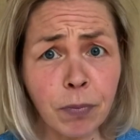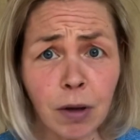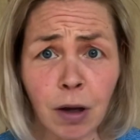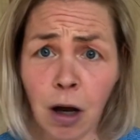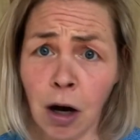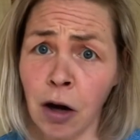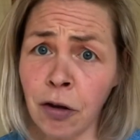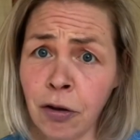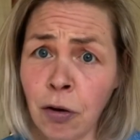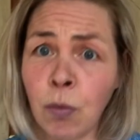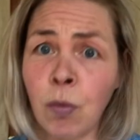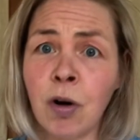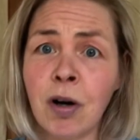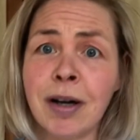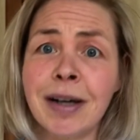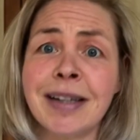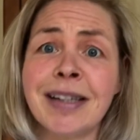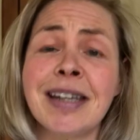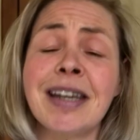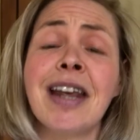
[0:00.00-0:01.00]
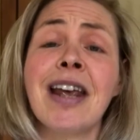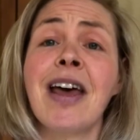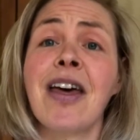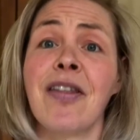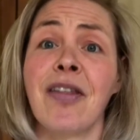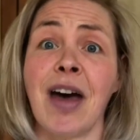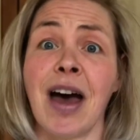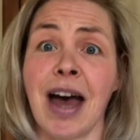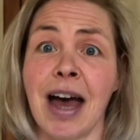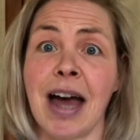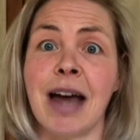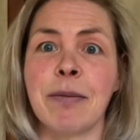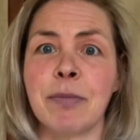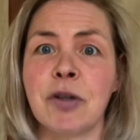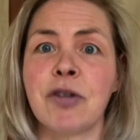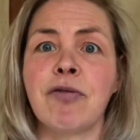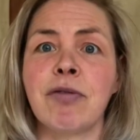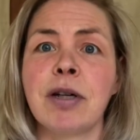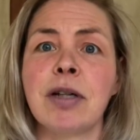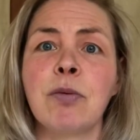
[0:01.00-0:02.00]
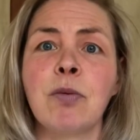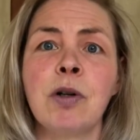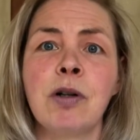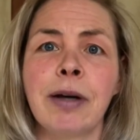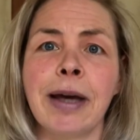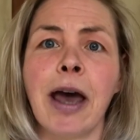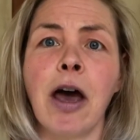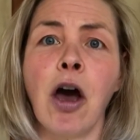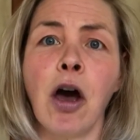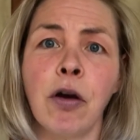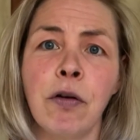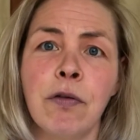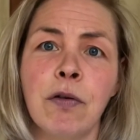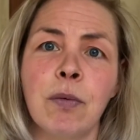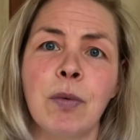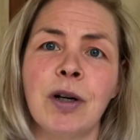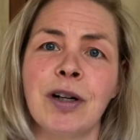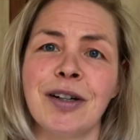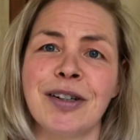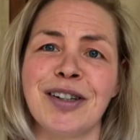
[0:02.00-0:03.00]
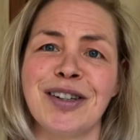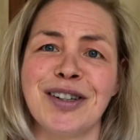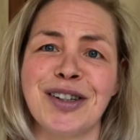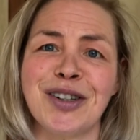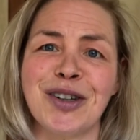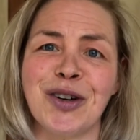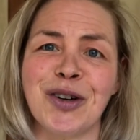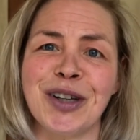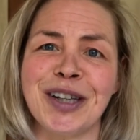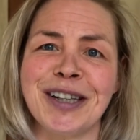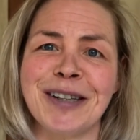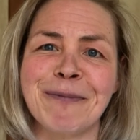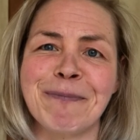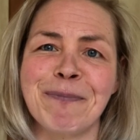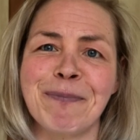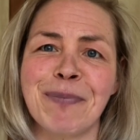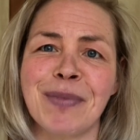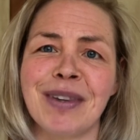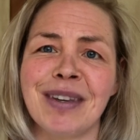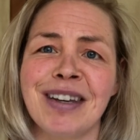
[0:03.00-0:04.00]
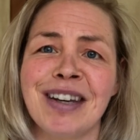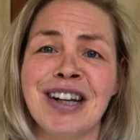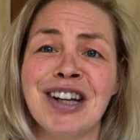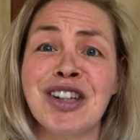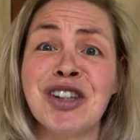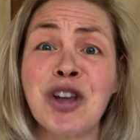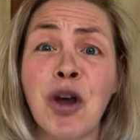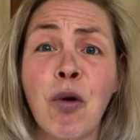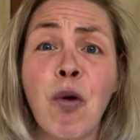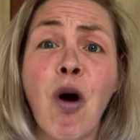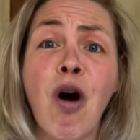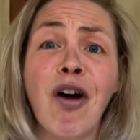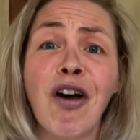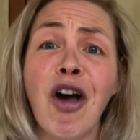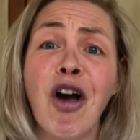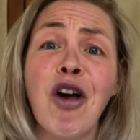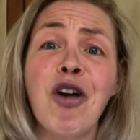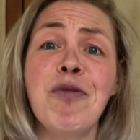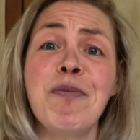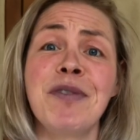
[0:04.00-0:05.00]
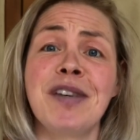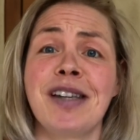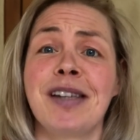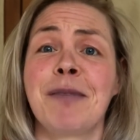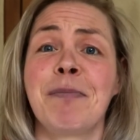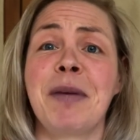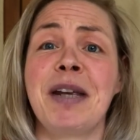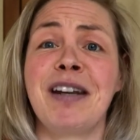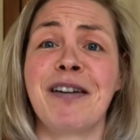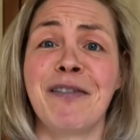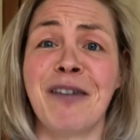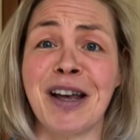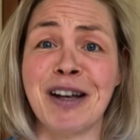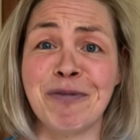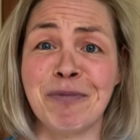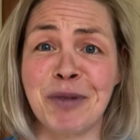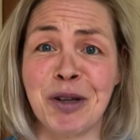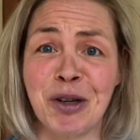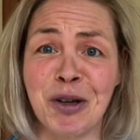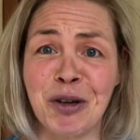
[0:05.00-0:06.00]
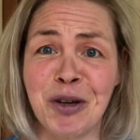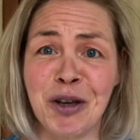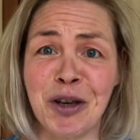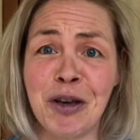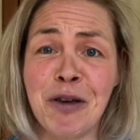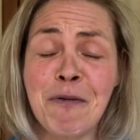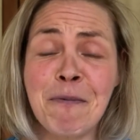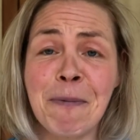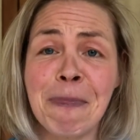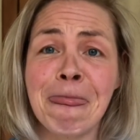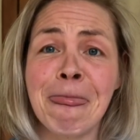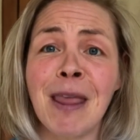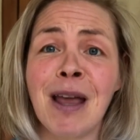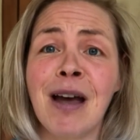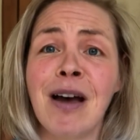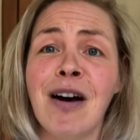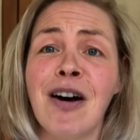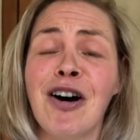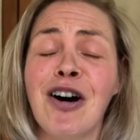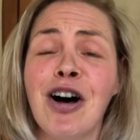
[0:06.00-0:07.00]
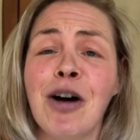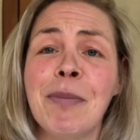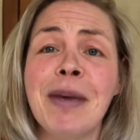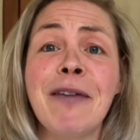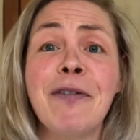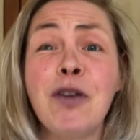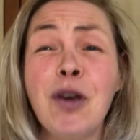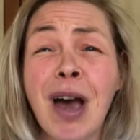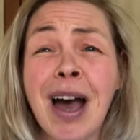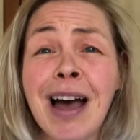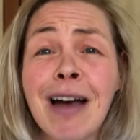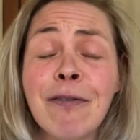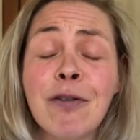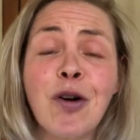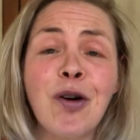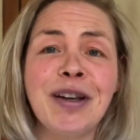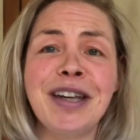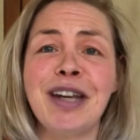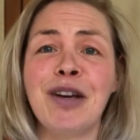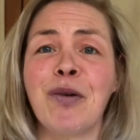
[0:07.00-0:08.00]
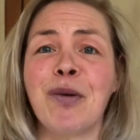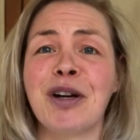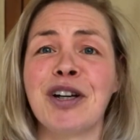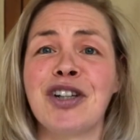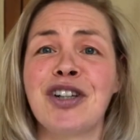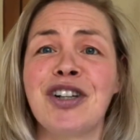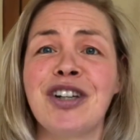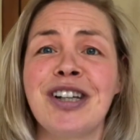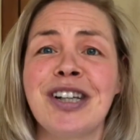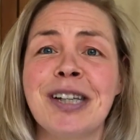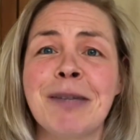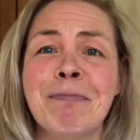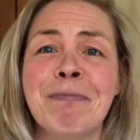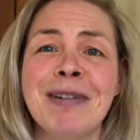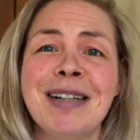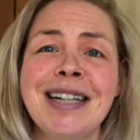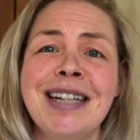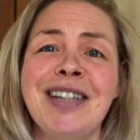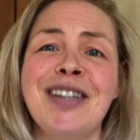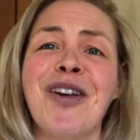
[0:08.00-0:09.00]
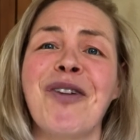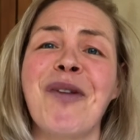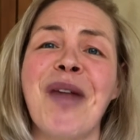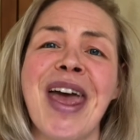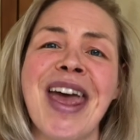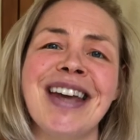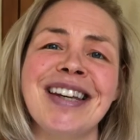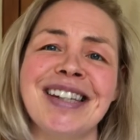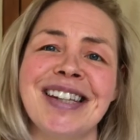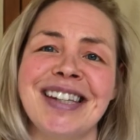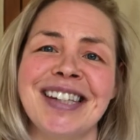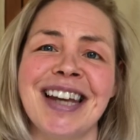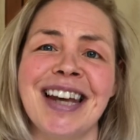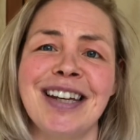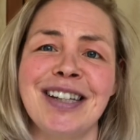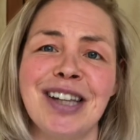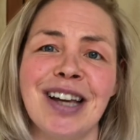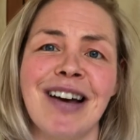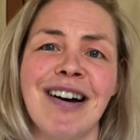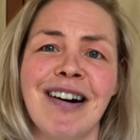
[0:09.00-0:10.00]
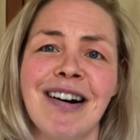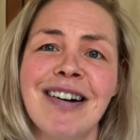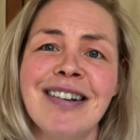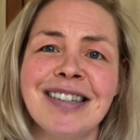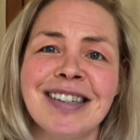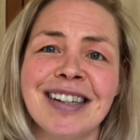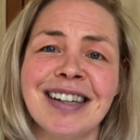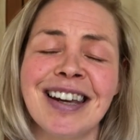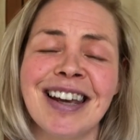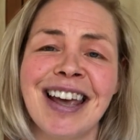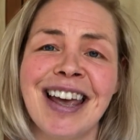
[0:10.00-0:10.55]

Otherwise, the hamstrings will get overworked and tight. So I hope this has been of help to you. If you have got any questions, please don't hesitate to ask.